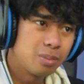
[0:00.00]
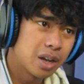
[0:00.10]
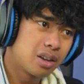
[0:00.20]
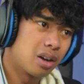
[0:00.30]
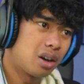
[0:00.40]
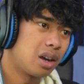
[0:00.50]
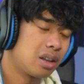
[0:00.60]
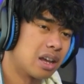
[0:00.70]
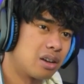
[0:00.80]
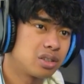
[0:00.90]
my
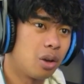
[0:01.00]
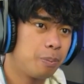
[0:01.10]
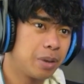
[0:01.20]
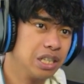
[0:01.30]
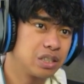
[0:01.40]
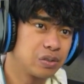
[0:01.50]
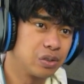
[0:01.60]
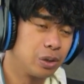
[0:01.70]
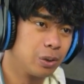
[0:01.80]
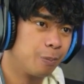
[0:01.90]
god, now it's all
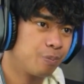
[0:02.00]
peaceful.